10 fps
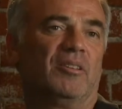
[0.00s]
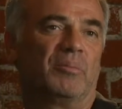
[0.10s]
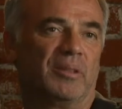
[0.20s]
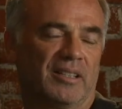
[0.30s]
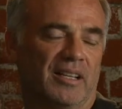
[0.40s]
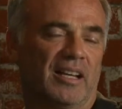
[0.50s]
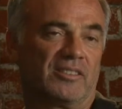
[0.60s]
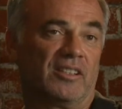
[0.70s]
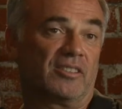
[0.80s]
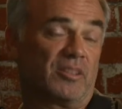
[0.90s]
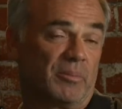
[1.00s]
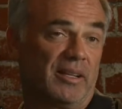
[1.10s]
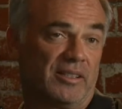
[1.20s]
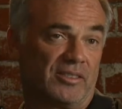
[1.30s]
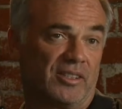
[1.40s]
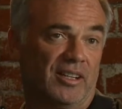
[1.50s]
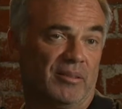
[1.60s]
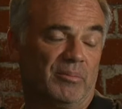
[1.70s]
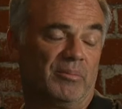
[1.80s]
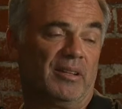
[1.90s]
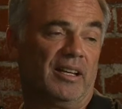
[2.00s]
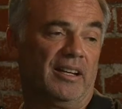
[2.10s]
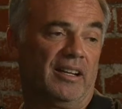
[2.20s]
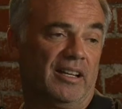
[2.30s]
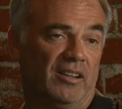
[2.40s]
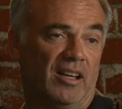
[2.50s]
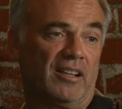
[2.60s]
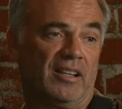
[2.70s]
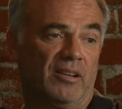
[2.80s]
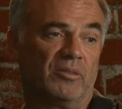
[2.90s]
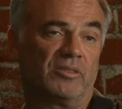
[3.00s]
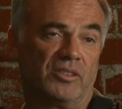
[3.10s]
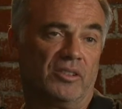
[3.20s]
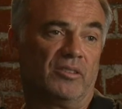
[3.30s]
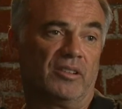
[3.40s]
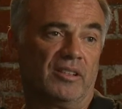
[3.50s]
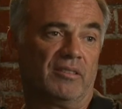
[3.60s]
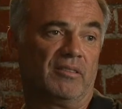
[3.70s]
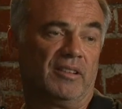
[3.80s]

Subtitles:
But the guys did a tremendous job, and a lot of that was due to the